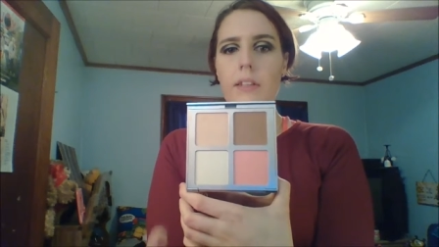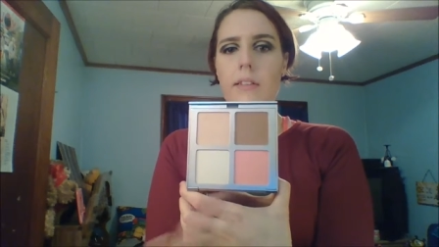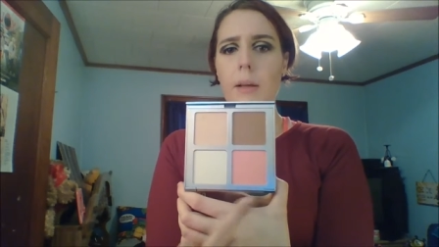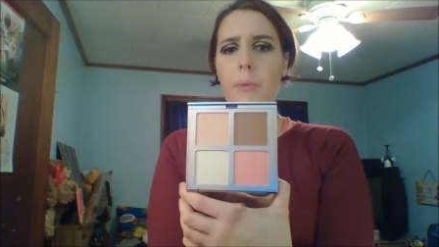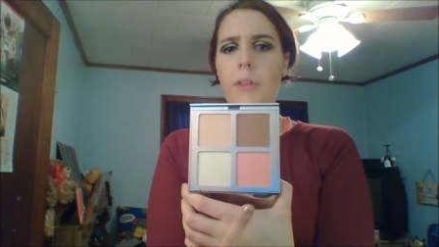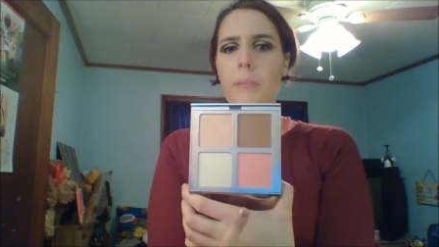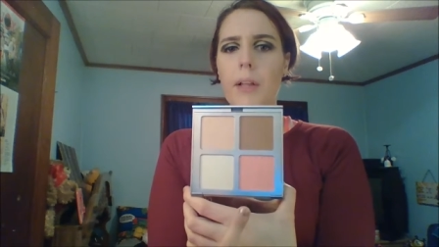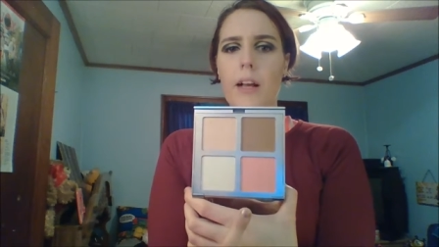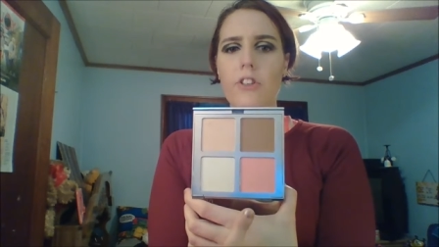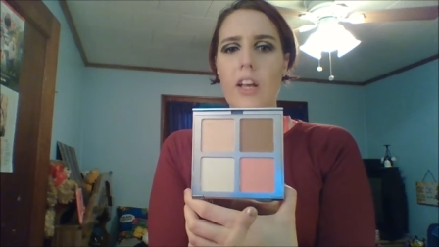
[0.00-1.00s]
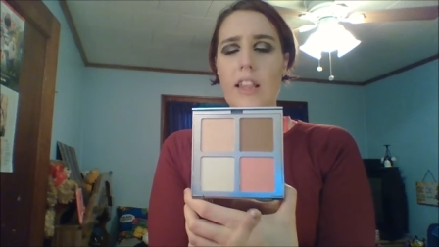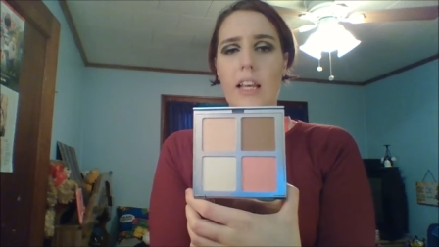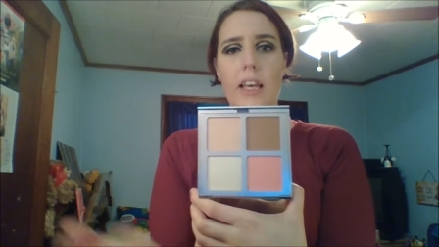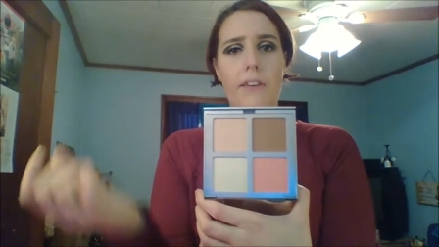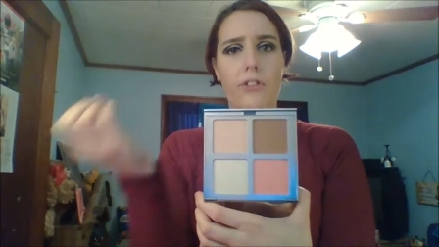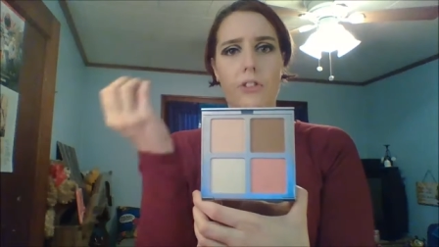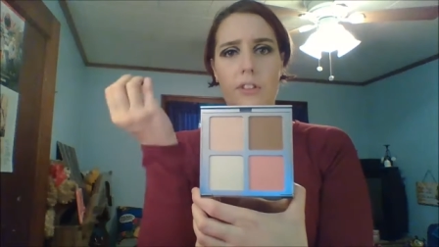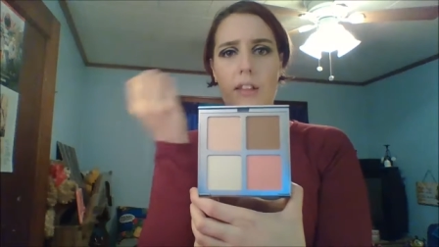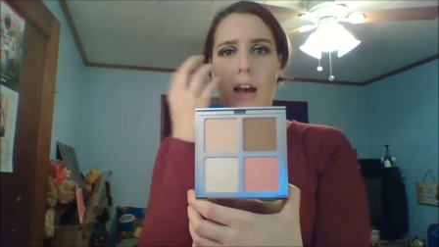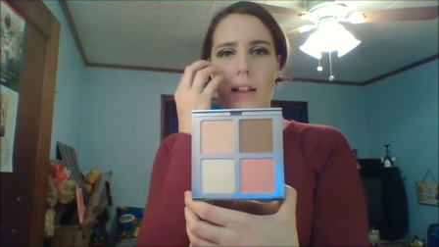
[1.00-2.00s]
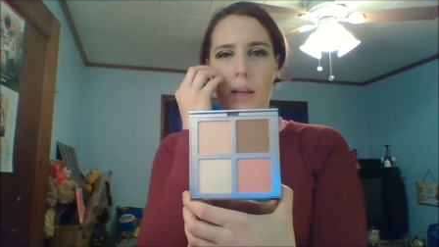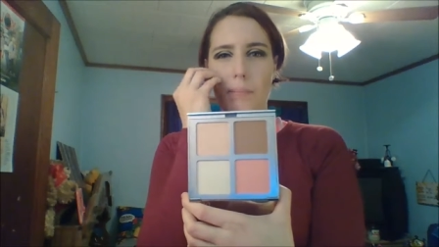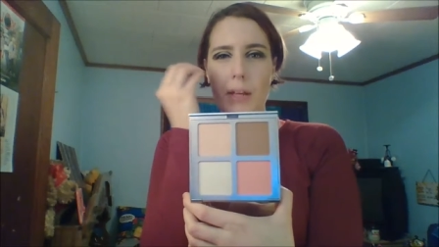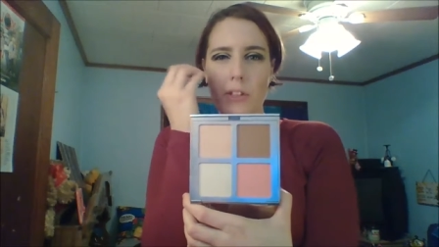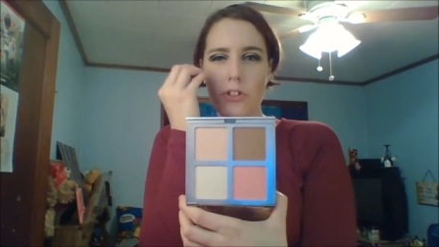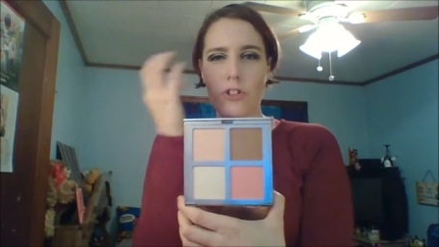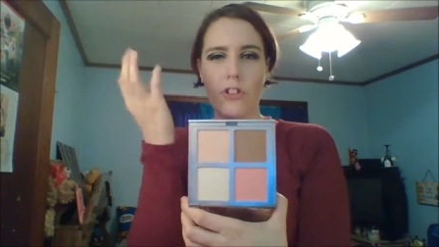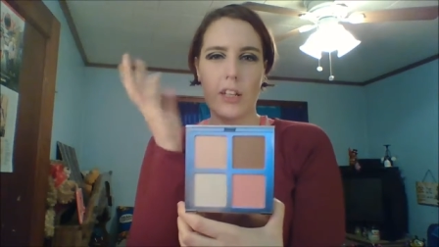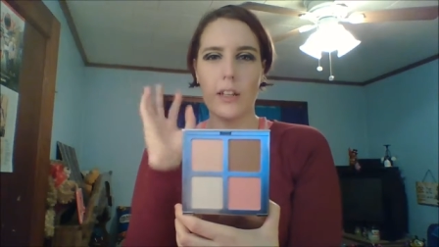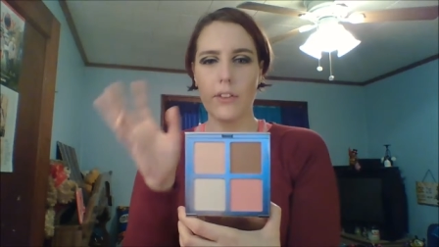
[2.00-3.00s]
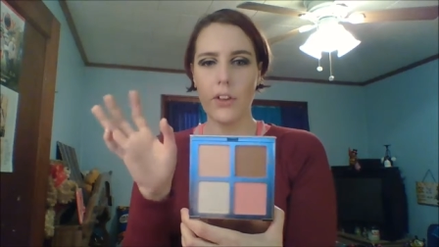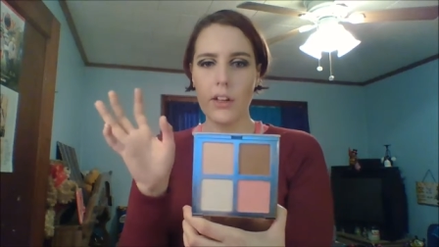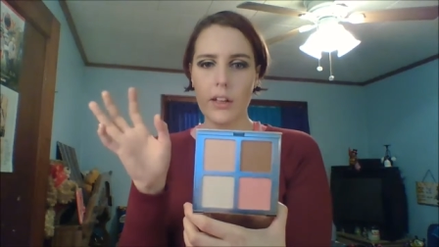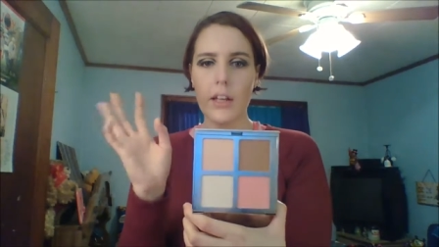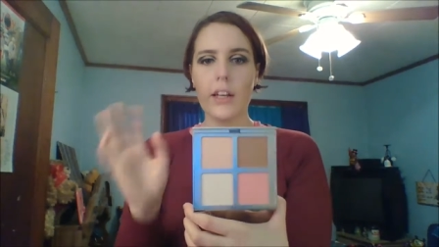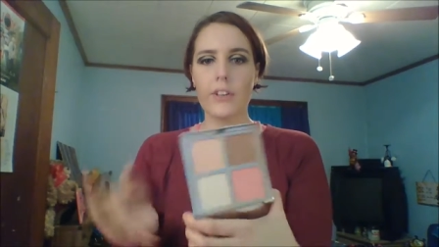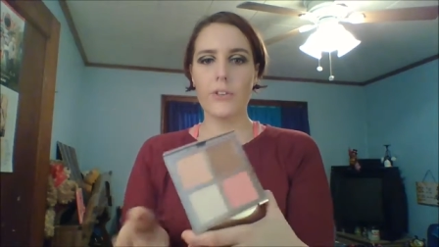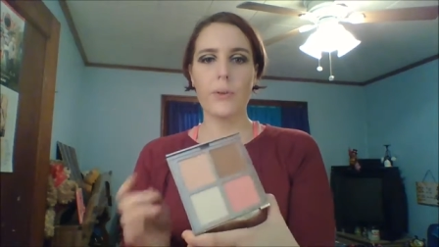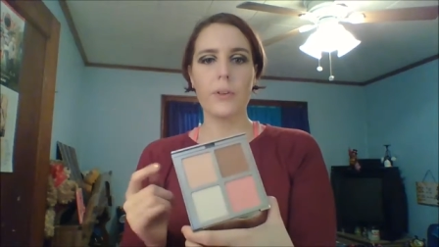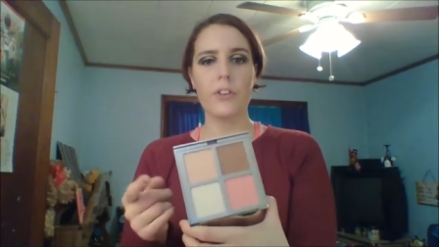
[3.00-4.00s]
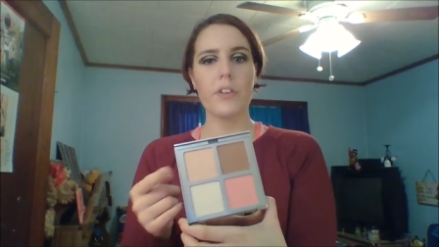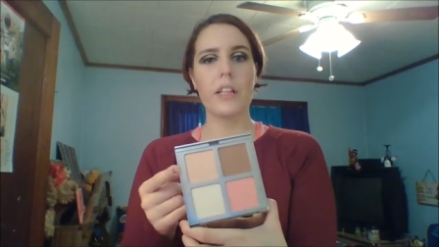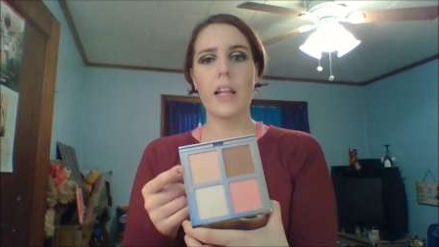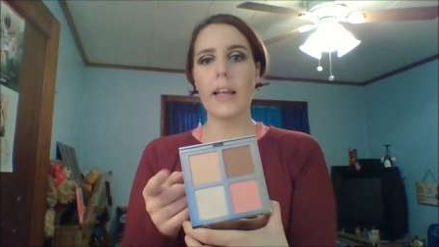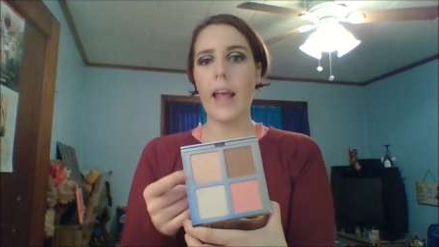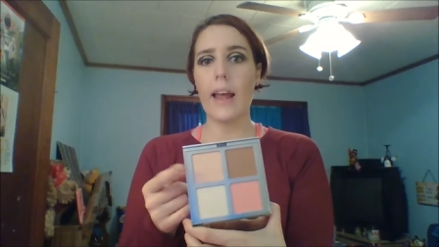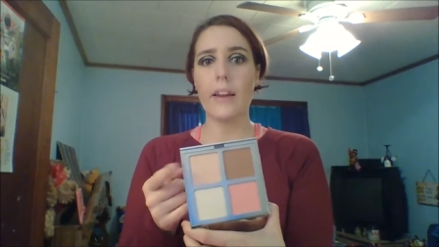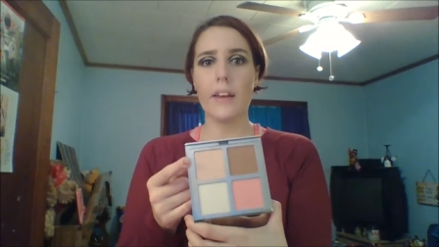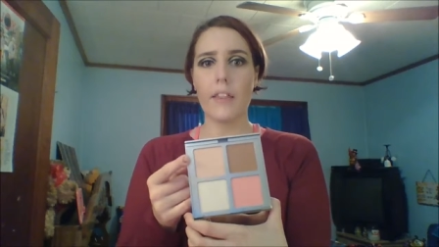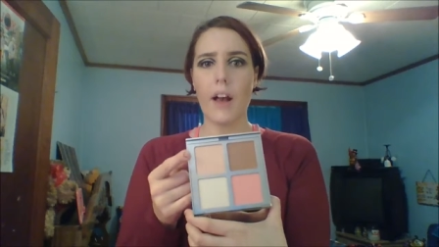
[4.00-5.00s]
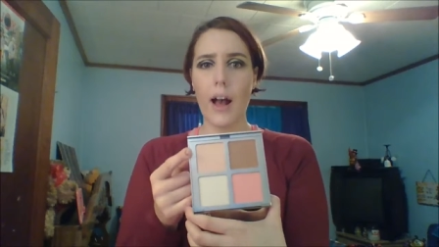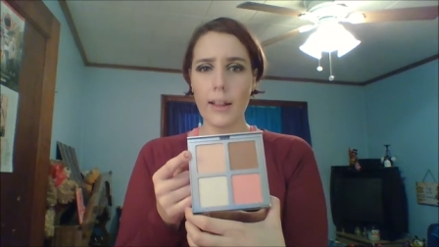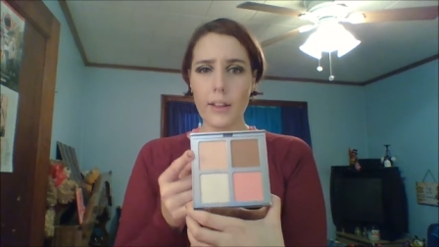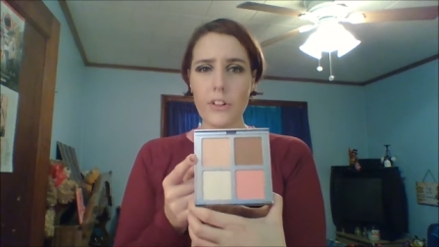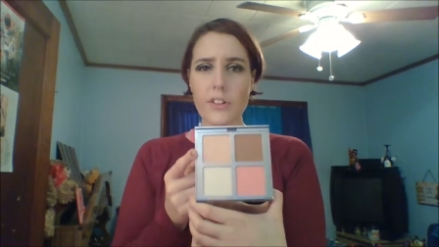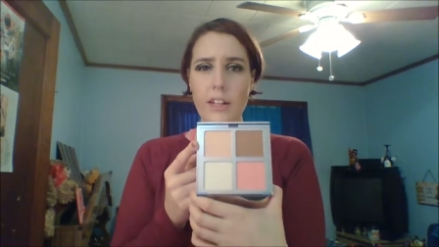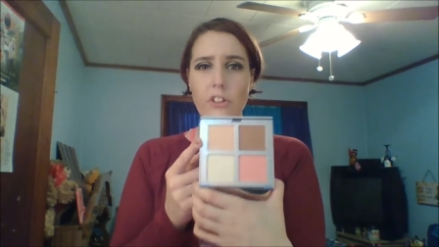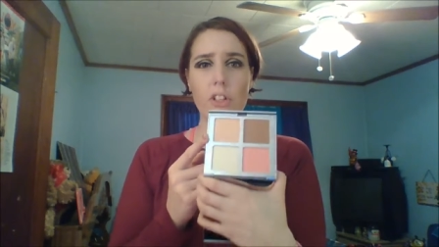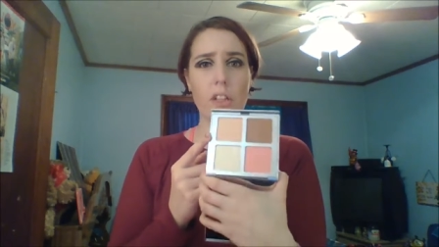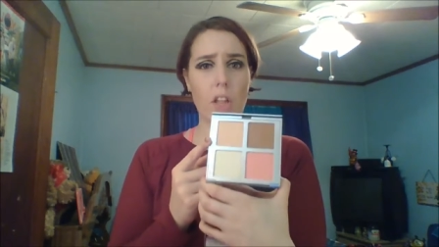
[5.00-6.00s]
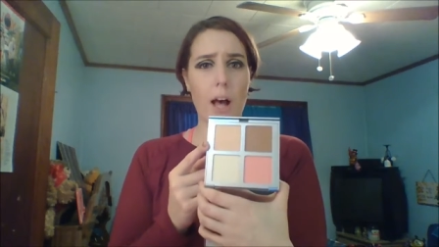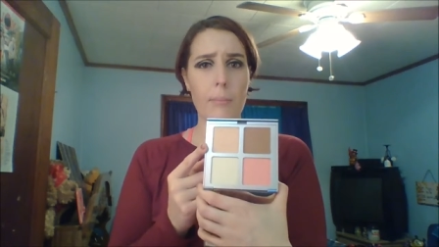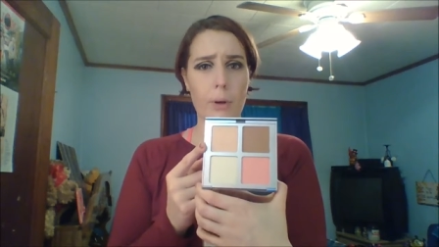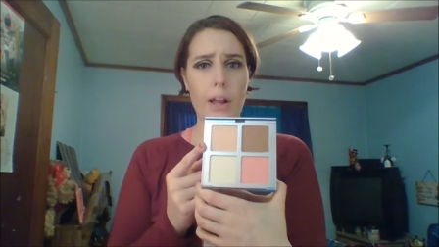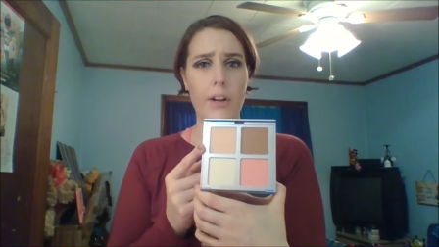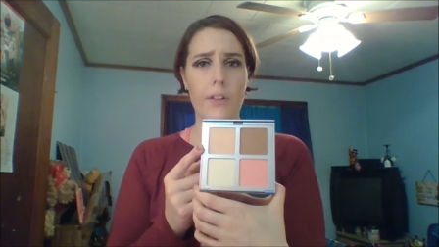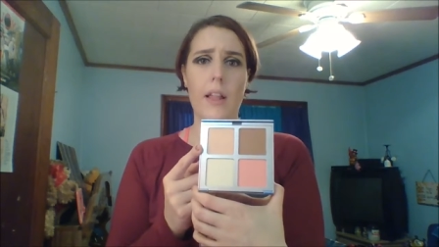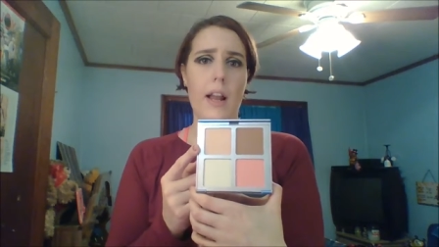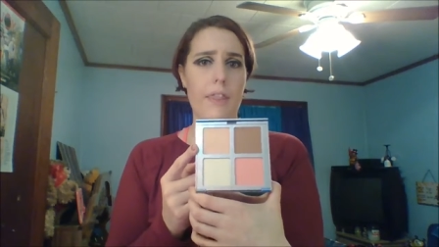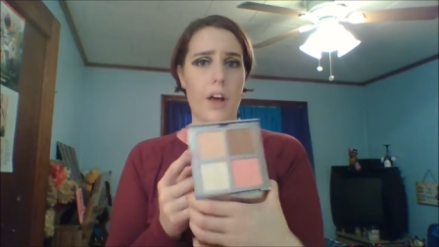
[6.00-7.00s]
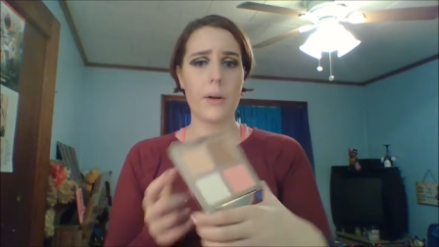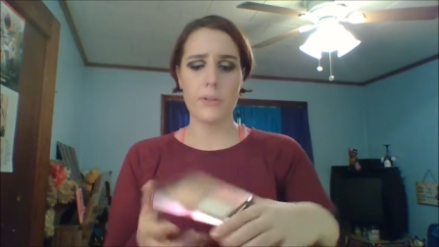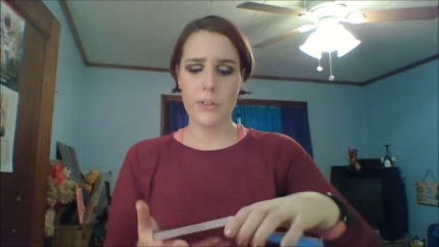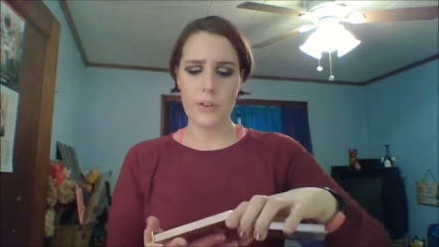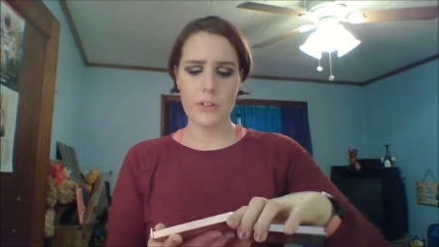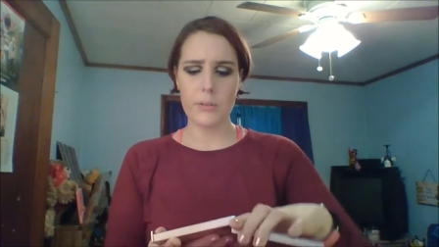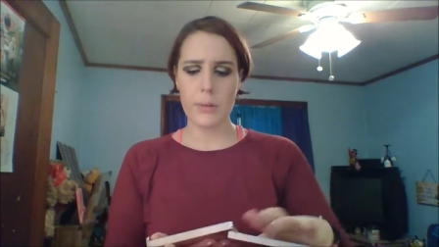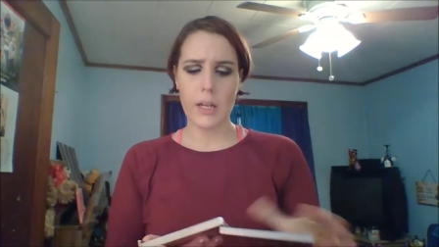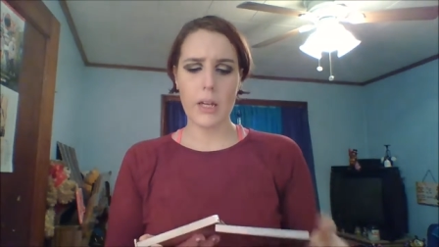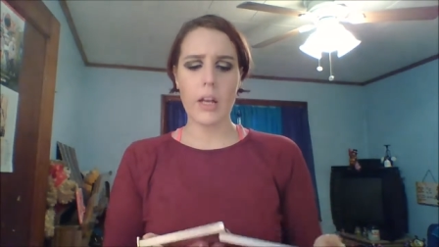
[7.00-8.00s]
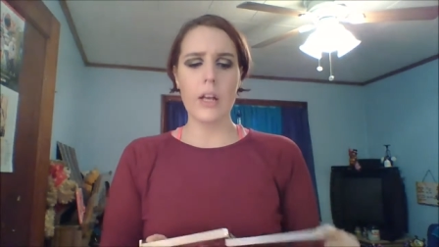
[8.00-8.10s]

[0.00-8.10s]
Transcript: Same with the blush. I think it gives you just that like pinched cheek look to it, which I really like. And the highlighter is actually a lot brighter than I thought it was going to be.